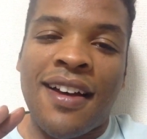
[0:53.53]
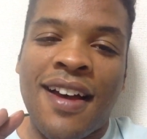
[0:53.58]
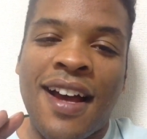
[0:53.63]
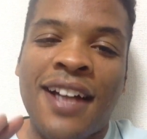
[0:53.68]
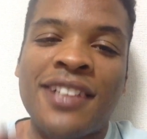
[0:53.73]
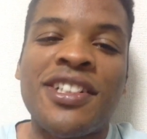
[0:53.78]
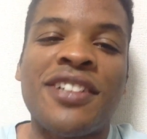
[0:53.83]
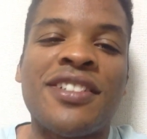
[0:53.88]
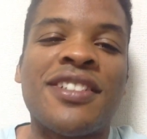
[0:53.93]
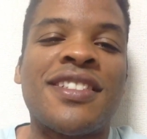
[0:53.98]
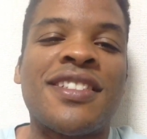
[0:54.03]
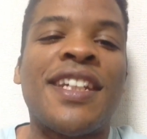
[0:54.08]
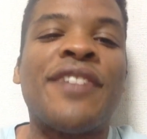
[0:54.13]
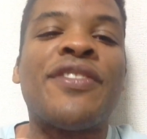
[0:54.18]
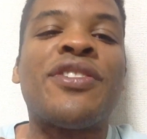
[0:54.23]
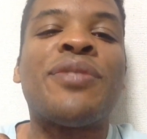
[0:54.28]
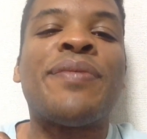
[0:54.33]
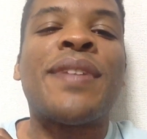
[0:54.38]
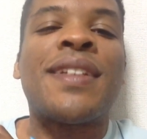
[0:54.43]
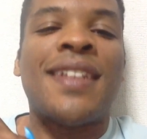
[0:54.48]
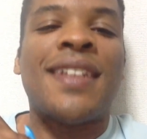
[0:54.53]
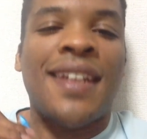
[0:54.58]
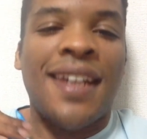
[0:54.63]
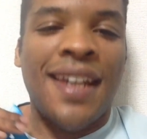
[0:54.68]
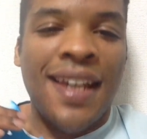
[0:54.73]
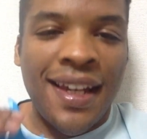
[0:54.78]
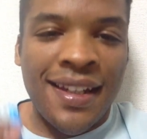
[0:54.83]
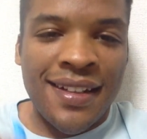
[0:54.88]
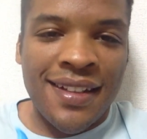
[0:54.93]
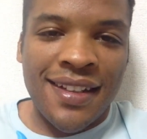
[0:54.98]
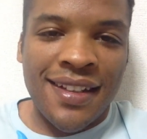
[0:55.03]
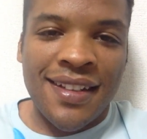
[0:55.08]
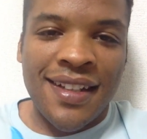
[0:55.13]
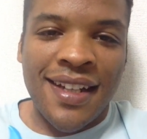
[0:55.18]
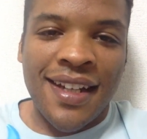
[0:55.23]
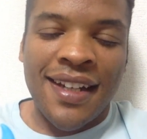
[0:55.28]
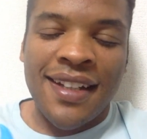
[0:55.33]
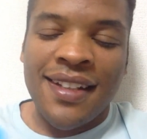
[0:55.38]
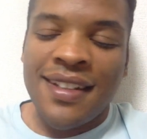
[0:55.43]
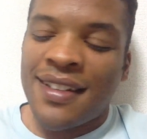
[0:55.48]
I shall just give it to them at the end of the
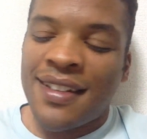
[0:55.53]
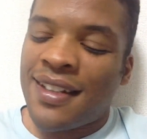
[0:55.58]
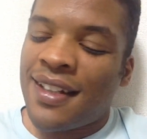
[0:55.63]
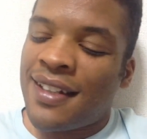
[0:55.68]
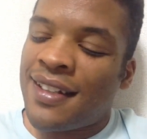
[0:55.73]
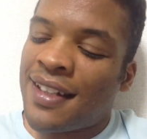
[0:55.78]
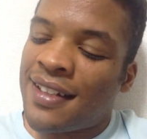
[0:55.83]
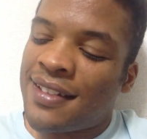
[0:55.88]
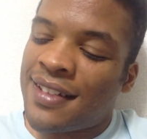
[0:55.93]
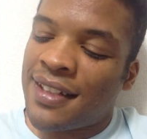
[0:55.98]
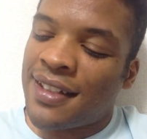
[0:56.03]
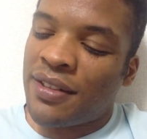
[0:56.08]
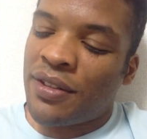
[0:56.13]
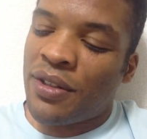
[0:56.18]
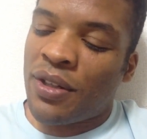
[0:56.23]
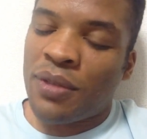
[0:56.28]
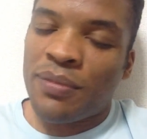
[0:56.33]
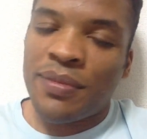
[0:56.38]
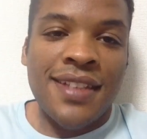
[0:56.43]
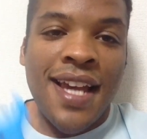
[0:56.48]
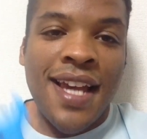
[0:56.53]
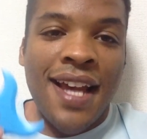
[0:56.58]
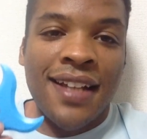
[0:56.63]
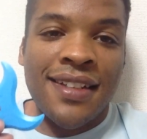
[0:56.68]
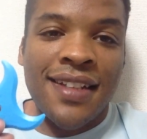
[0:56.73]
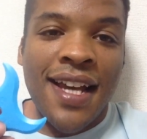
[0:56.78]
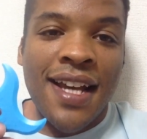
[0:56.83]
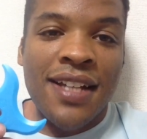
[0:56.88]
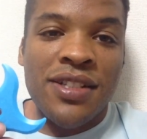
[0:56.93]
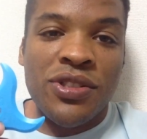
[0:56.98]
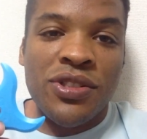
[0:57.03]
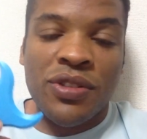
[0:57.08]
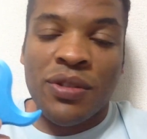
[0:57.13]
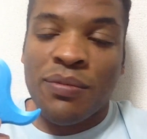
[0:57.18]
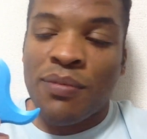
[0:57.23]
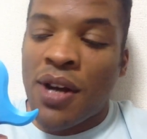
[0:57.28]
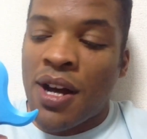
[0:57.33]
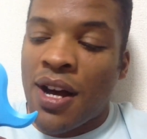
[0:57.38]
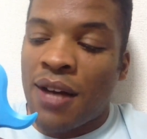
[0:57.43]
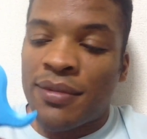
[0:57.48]
day and they can take it home. Dad, dad, show their
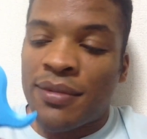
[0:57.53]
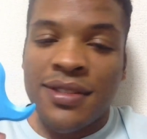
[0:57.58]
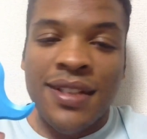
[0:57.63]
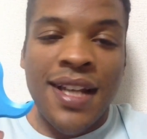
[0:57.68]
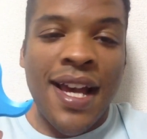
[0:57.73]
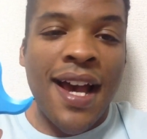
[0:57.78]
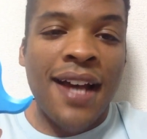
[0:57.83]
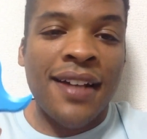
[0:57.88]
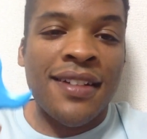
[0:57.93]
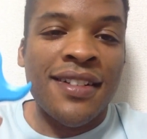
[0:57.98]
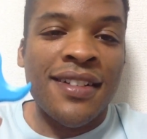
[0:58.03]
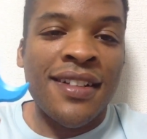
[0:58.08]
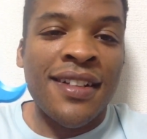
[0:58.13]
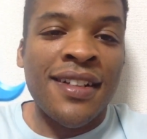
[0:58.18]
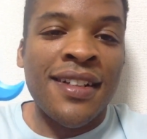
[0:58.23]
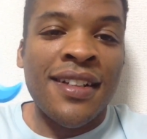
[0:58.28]
mom, their dad.